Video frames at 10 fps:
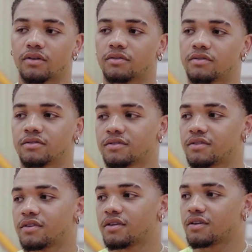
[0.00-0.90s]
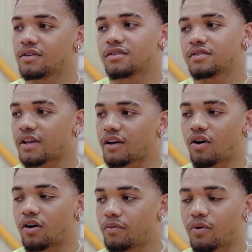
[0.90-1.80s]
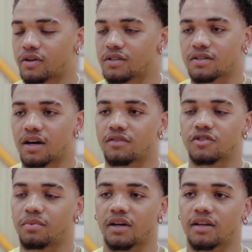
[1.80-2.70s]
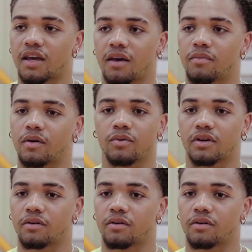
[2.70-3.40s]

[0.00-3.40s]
to, like all the parts inside of just playing the game, being able to